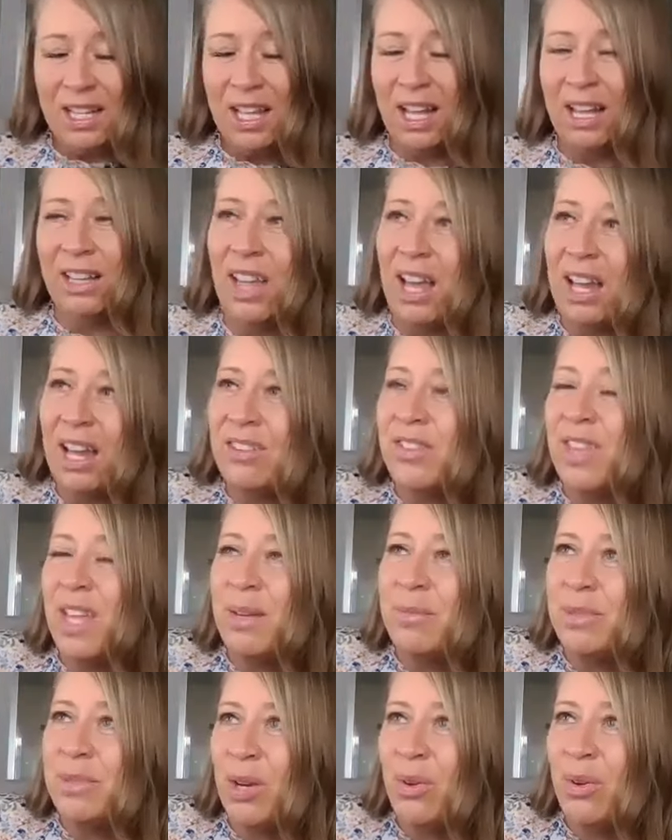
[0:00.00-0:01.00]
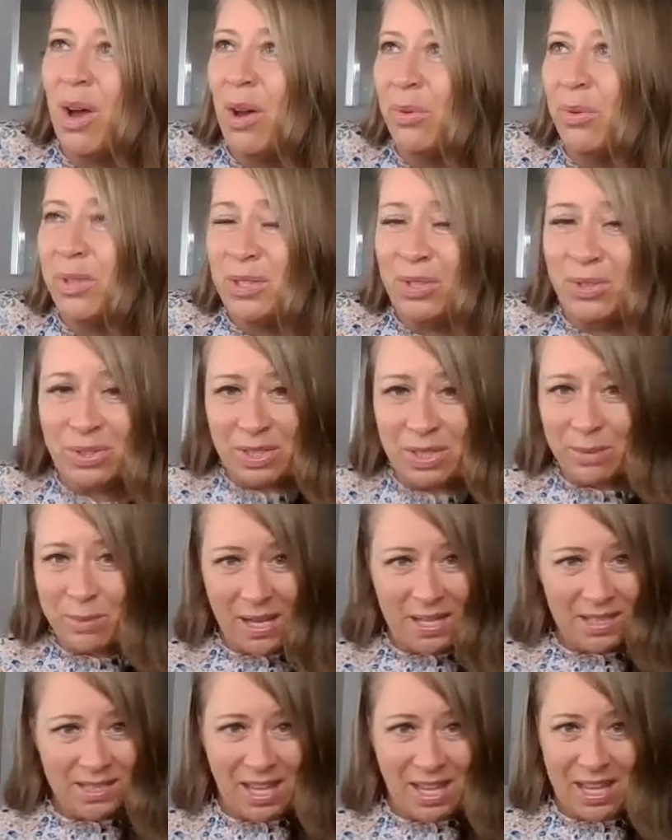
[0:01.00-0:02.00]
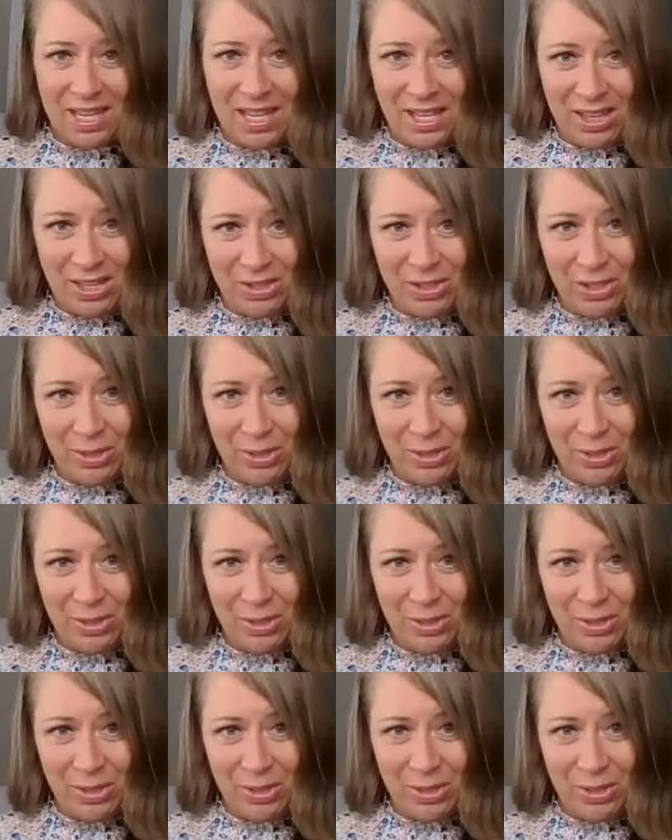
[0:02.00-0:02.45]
A lot of them don't always use the best light either.